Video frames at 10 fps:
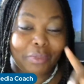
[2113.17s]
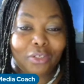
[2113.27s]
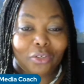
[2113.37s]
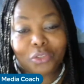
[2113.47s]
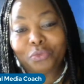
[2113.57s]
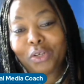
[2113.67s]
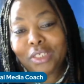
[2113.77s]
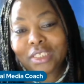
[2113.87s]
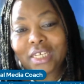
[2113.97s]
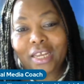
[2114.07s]
it's
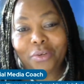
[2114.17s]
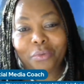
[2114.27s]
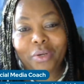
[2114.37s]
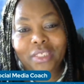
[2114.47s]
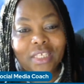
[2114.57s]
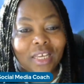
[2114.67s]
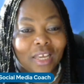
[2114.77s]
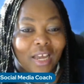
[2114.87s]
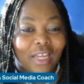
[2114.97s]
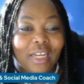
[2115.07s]
volunteer anyways,
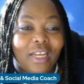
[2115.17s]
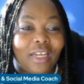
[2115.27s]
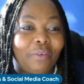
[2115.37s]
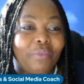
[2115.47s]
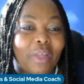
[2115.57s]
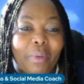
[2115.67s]
and then left that.